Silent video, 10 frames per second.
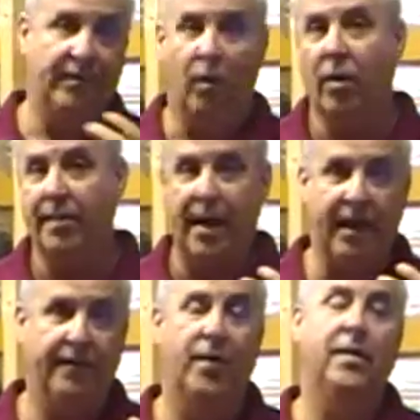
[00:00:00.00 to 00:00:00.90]

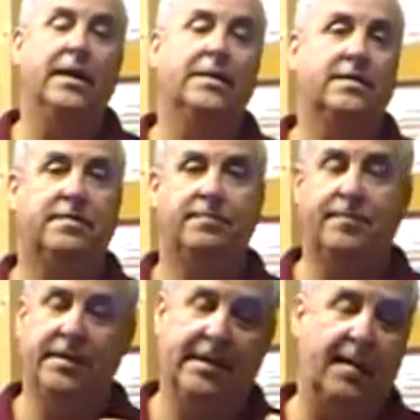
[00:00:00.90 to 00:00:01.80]
automatic focus,
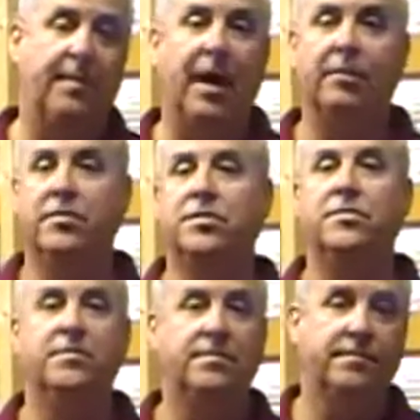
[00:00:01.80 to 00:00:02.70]
10 power
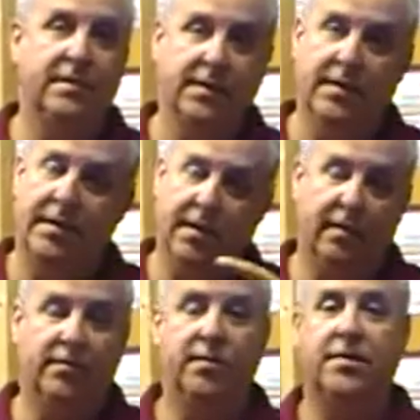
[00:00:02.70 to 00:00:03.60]
zoom,
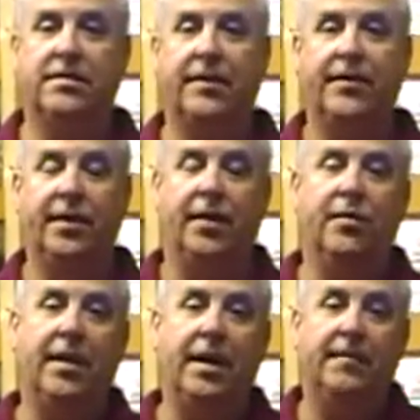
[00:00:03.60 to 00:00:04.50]
270
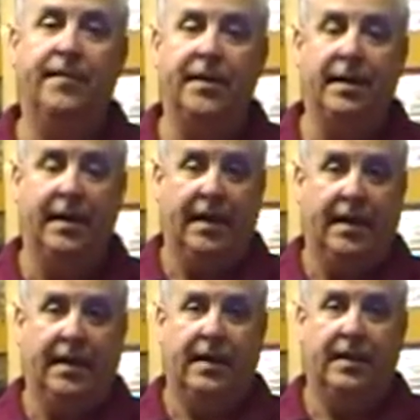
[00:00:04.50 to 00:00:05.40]
degree
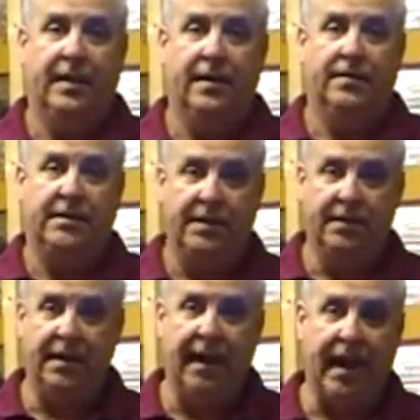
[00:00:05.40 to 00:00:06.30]

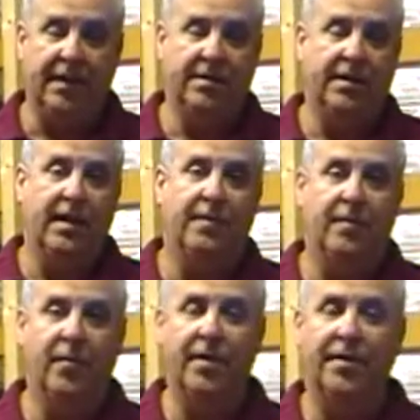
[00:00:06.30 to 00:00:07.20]
tilting action on
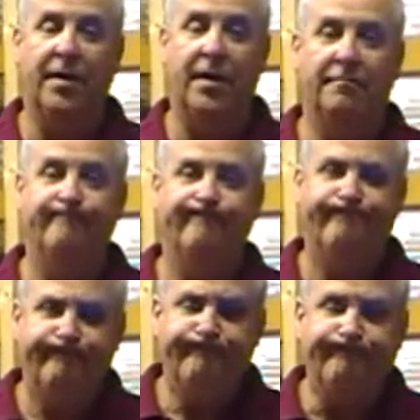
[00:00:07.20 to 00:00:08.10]
it. But we thought,
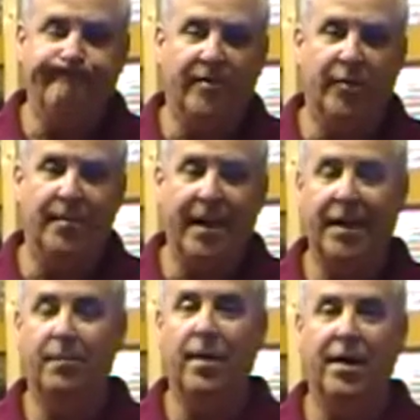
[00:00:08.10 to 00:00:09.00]
can we
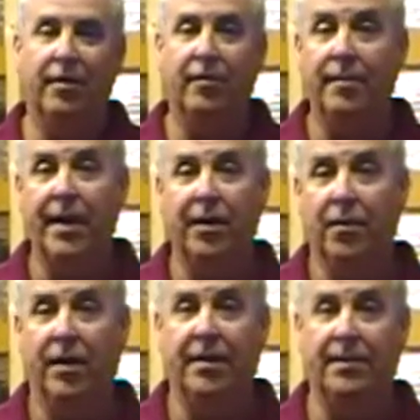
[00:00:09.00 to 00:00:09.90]
make it better? Can we make it
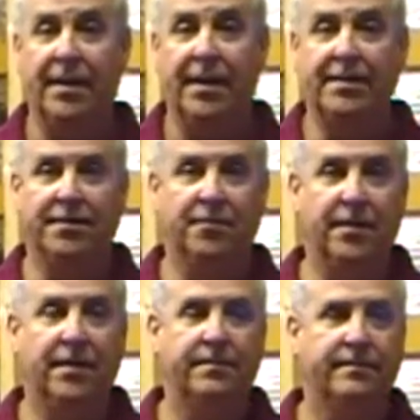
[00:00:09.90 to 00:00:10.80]
work a little bit nicer?
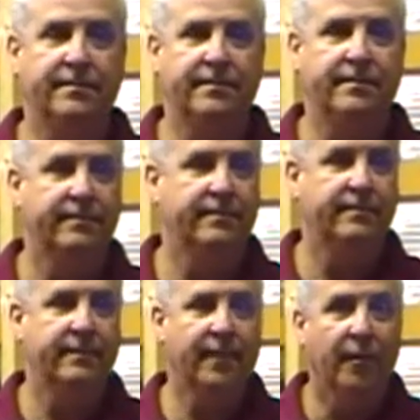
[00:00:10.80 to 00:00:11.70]
Well,
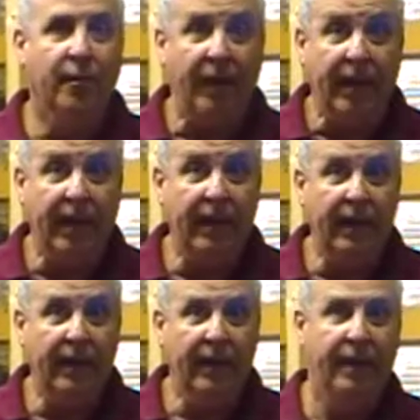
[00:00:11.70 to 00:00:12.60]
we
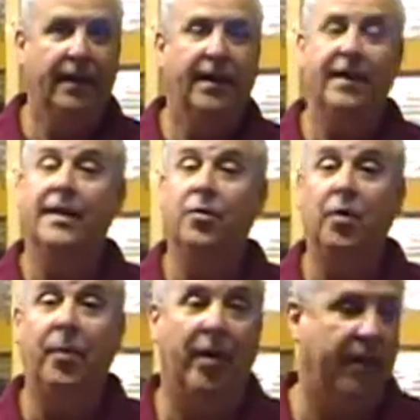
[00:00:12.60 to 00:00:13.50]
did. The
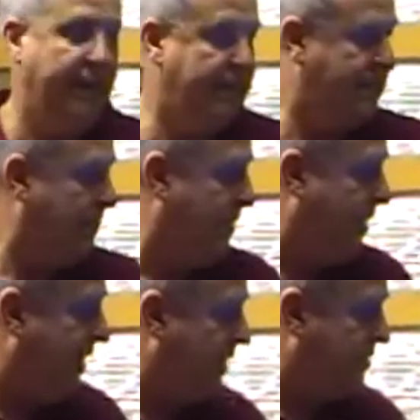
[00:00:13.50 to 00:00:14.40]
cool part is
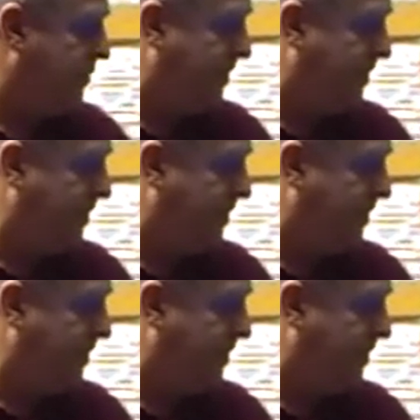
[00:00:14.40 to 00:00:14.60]
we